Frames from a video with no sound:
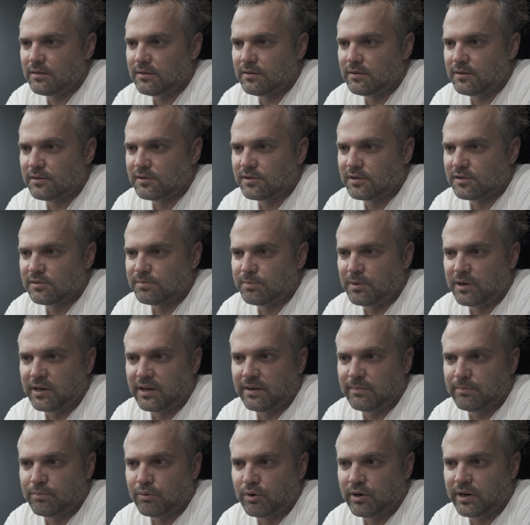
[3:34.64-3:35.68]
this is by
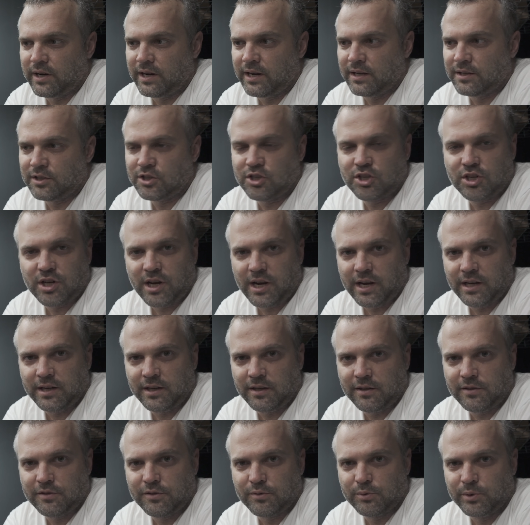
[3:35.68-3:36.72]
a brand,
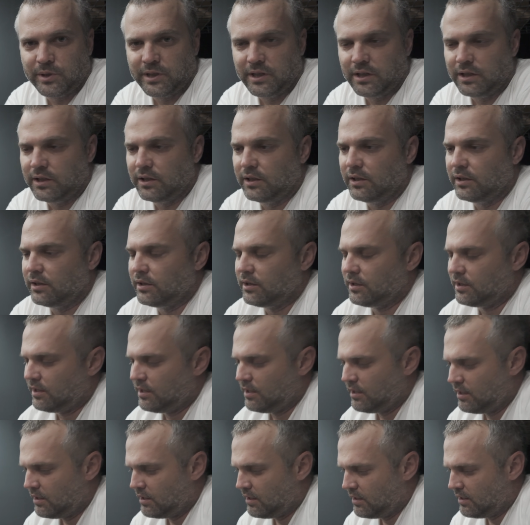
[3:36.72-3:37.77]
Shining 3D,
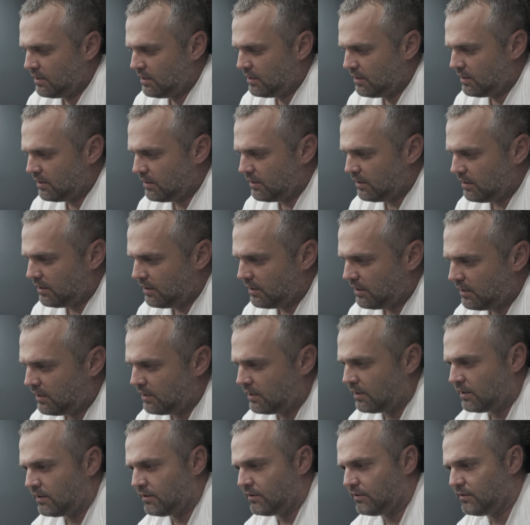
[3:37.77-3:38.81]

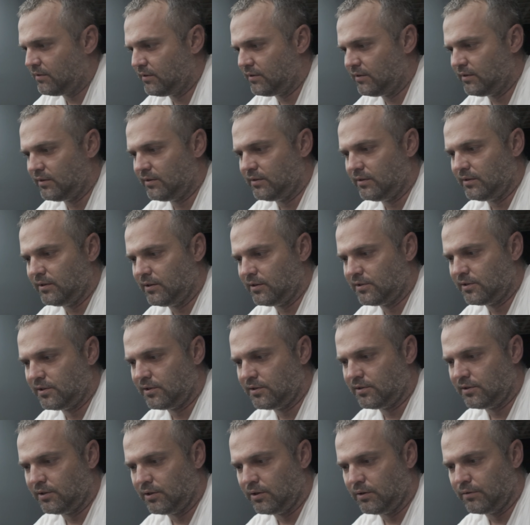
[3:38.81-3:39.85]
and this
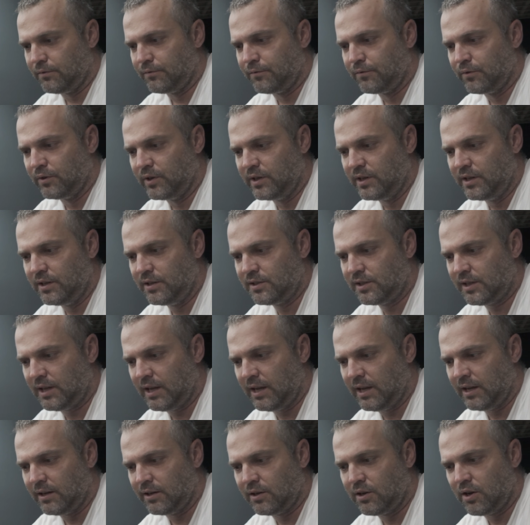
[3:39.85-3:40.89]
is their free
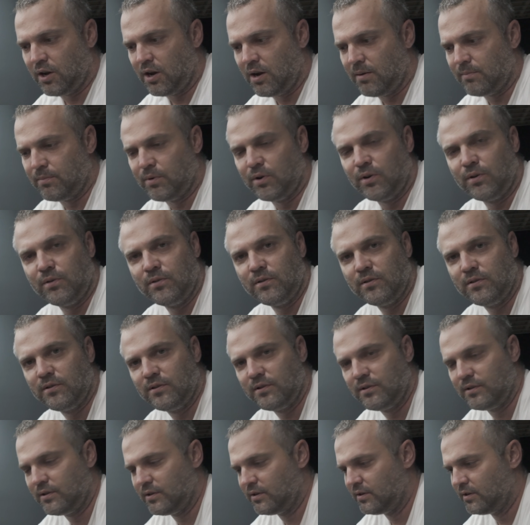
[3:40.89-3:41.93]
scan combo.
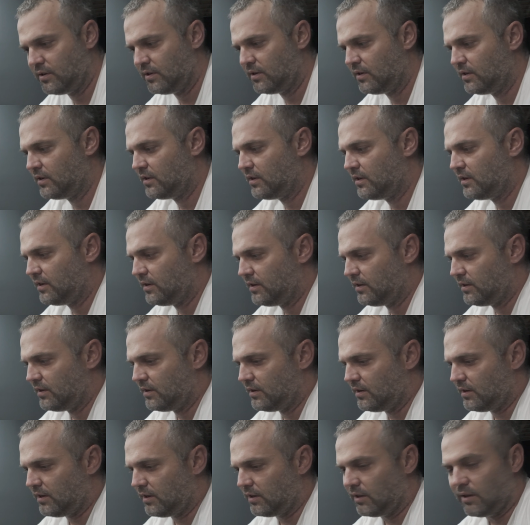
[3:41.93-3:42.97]

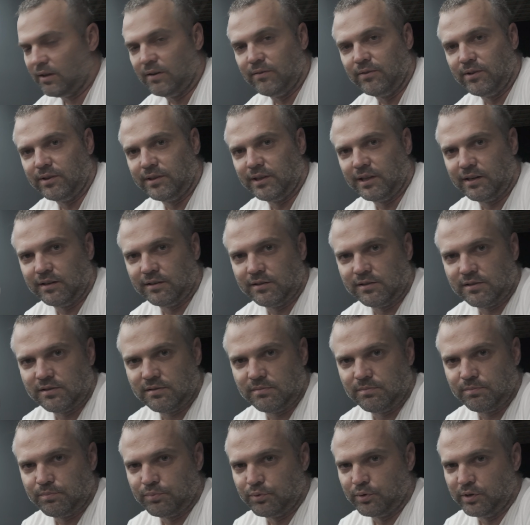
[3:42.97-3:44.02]
I love it that it's
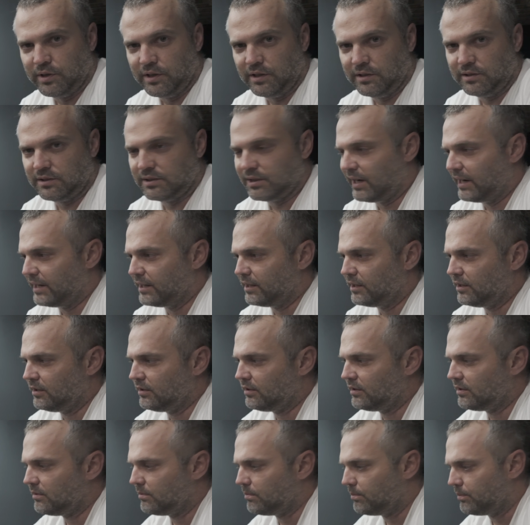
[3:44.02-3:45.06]
pretty
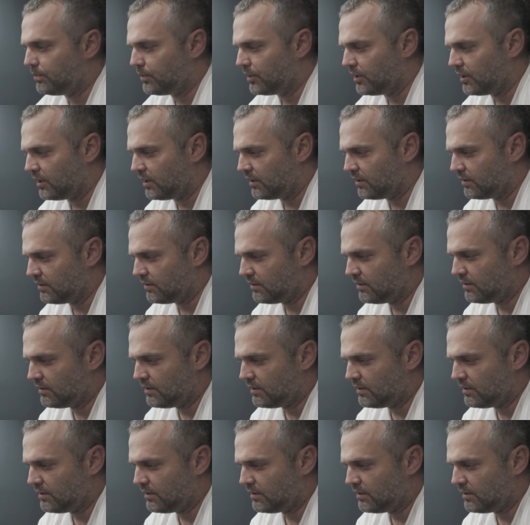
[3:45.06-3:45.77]
tiny, but